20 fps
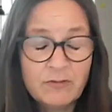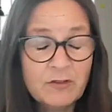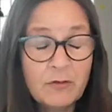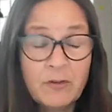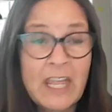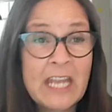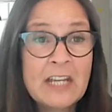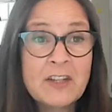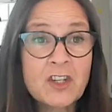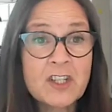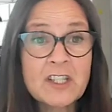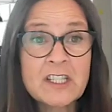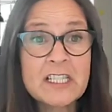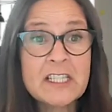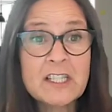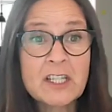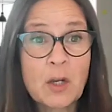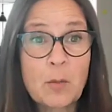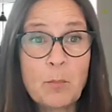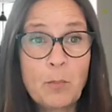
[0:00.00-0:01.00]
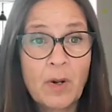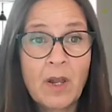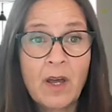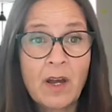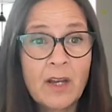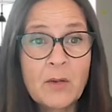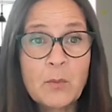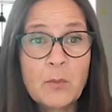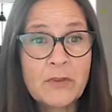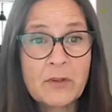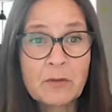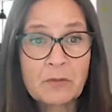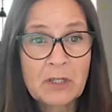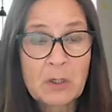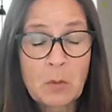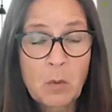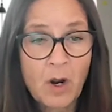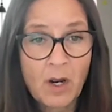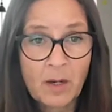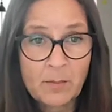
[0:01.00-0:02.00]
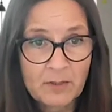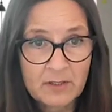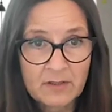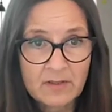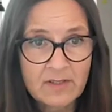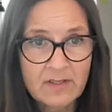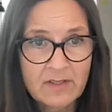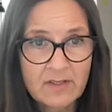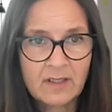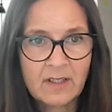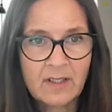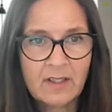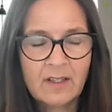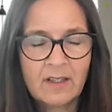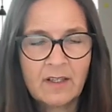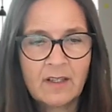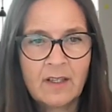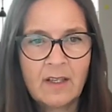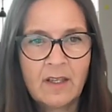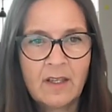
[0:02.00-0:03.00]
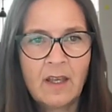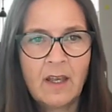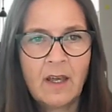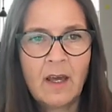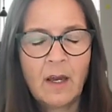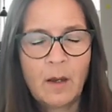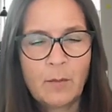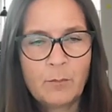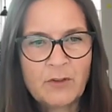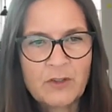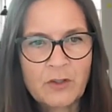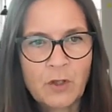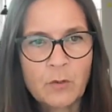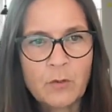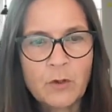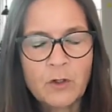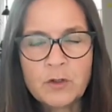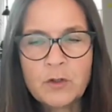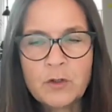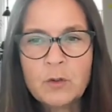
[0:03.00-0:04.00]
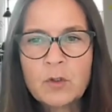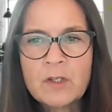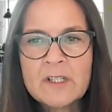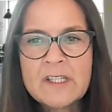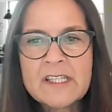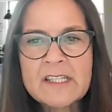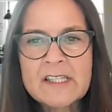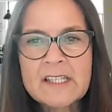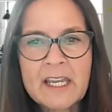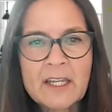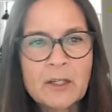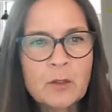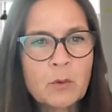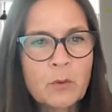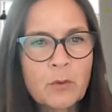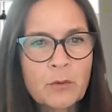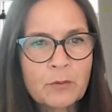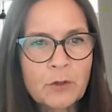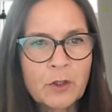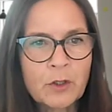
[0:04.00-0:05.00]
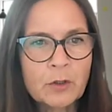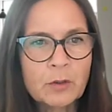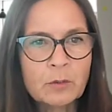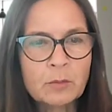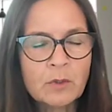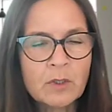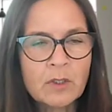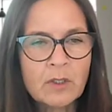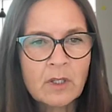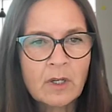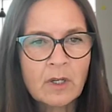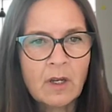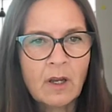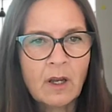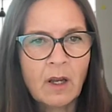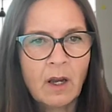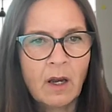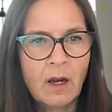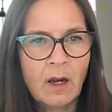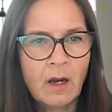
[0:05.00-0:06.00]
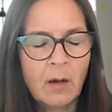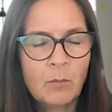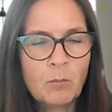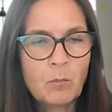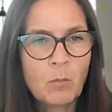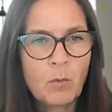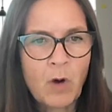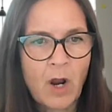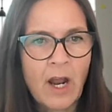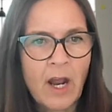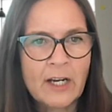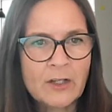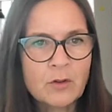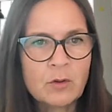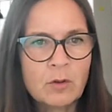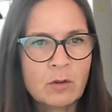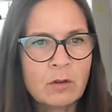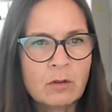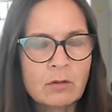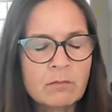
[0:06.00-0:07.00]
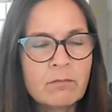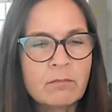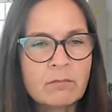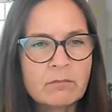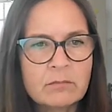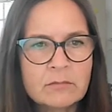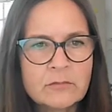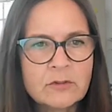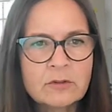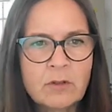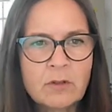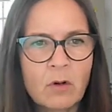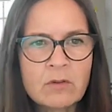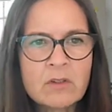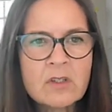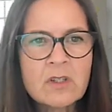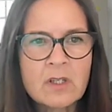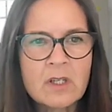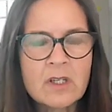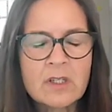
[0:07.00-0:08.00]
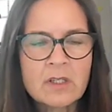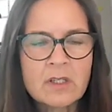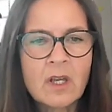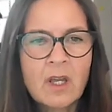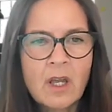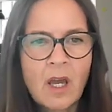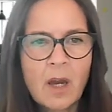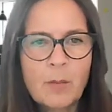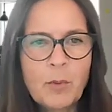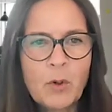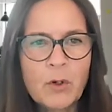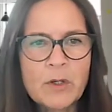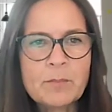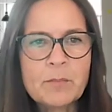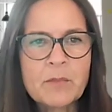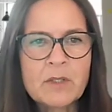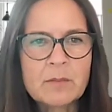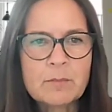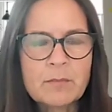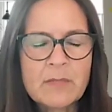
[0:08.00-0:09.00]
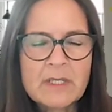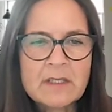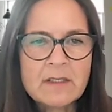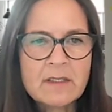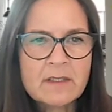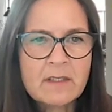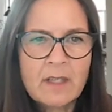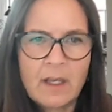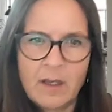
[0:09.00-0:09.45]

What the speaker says: they just need to comply with the requirements so that you can sail through at your consulate appointment meeting.